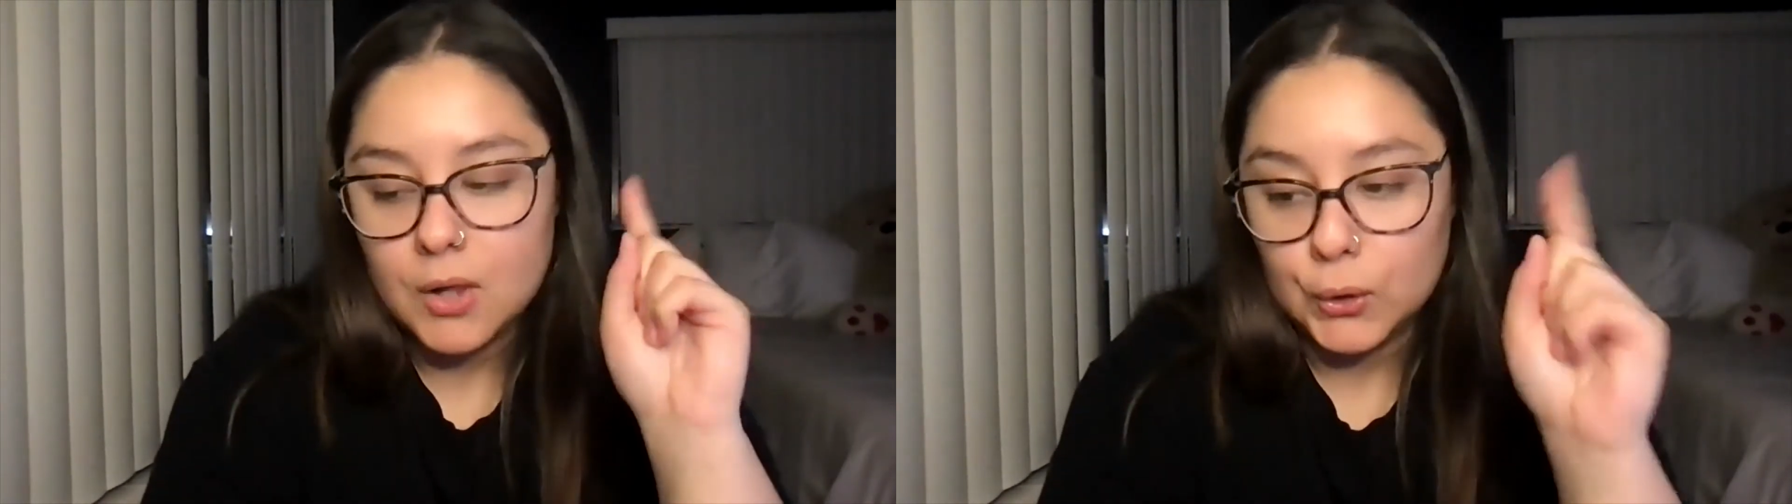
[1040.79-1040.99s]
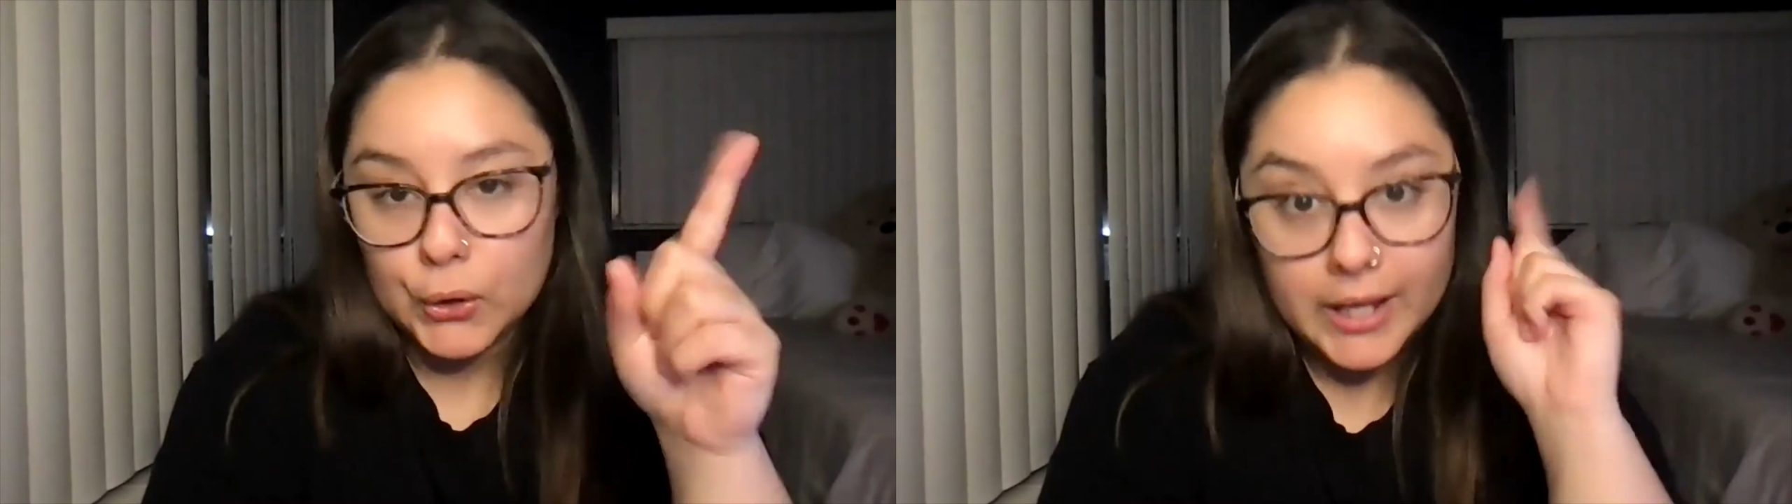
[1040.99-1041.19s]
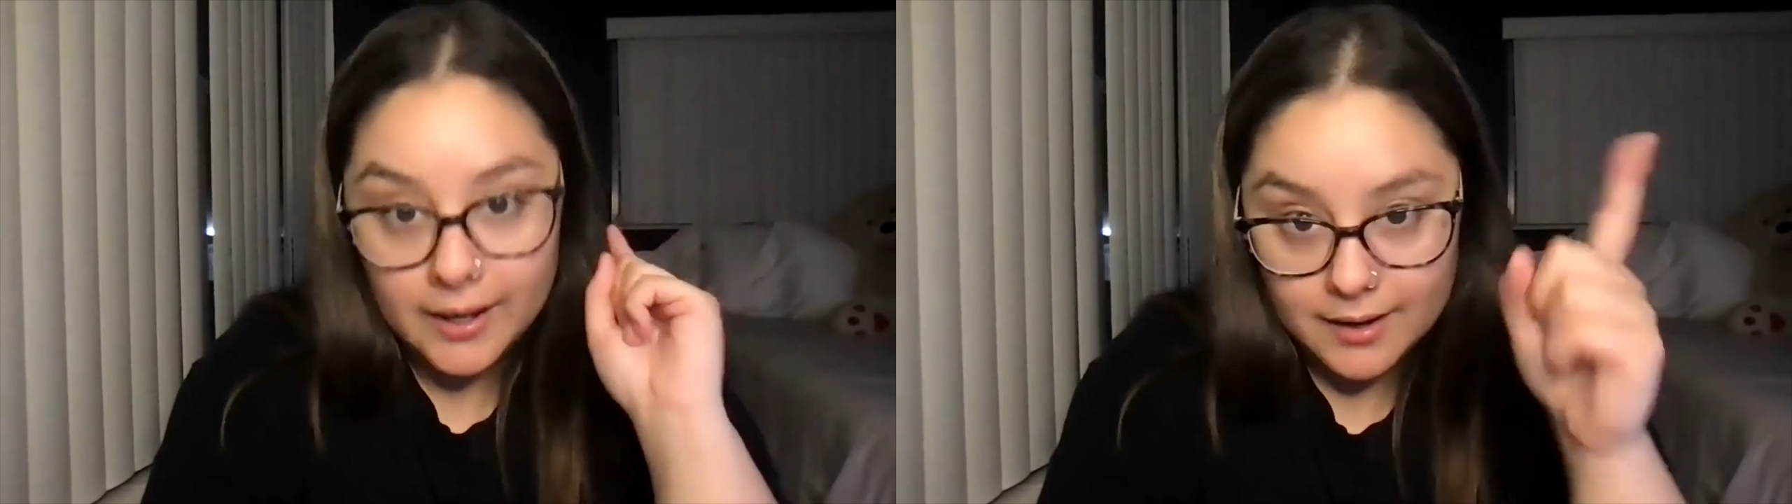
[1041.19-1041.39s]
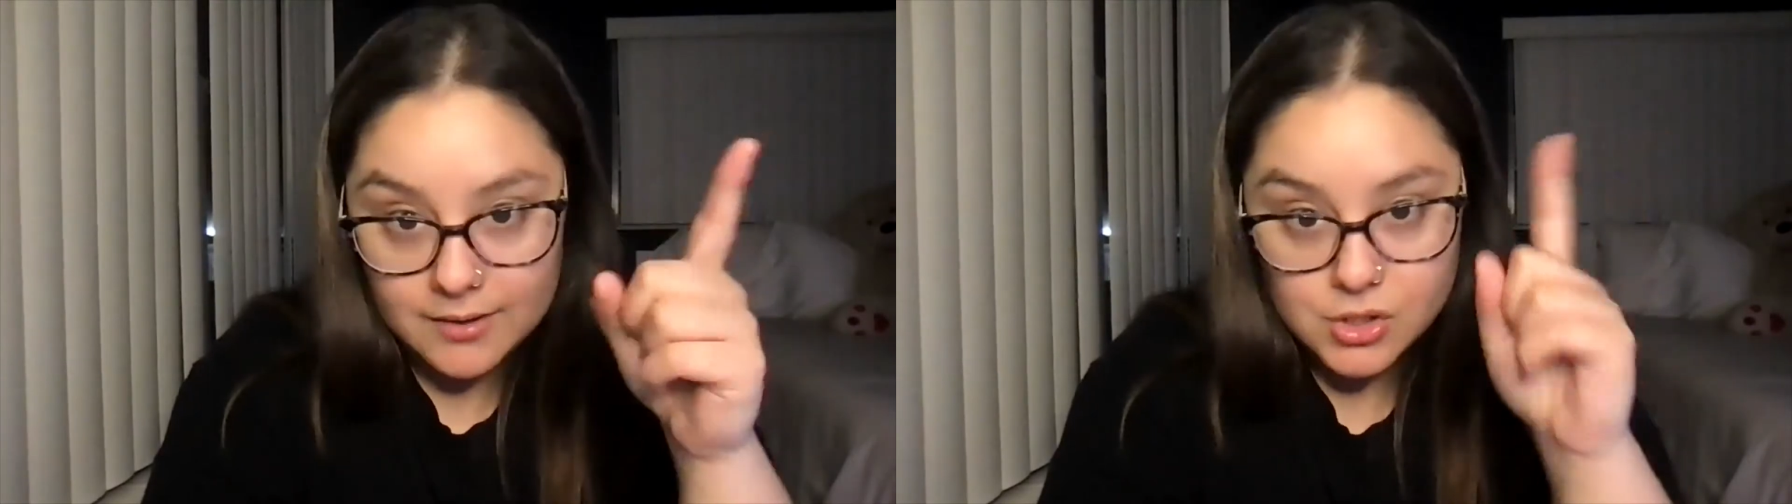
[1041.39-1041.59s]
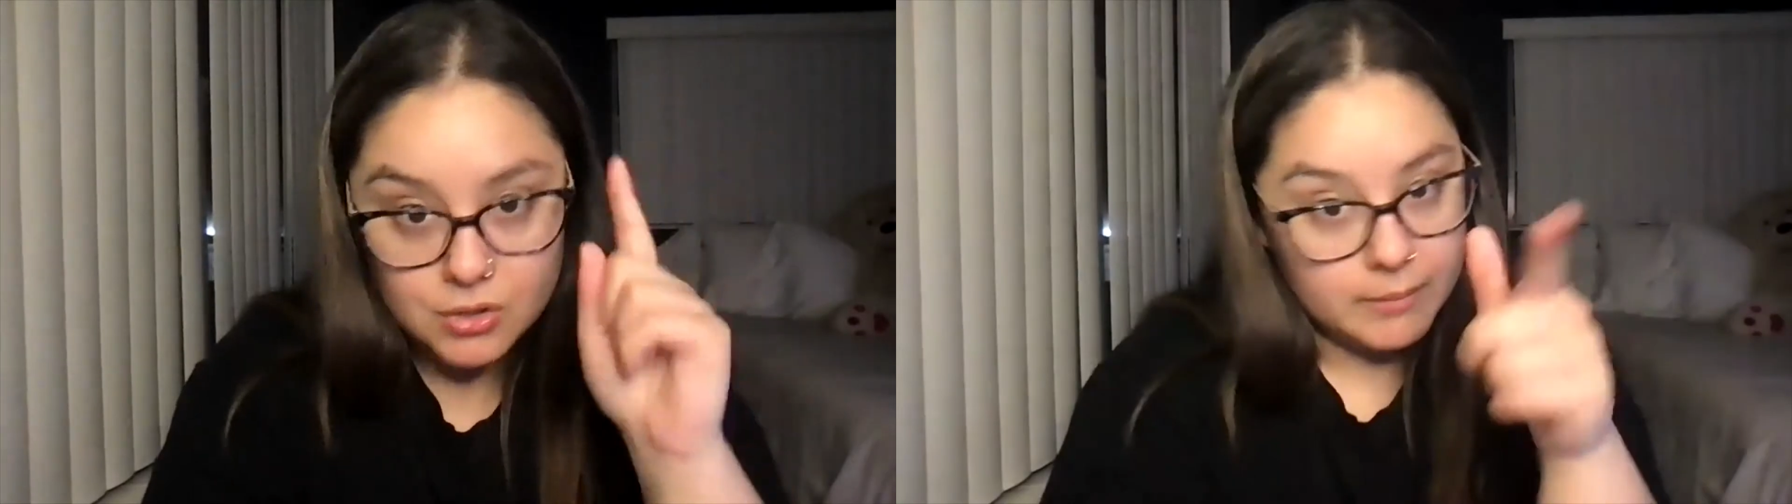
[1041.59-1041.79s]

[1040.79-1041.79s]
looking into,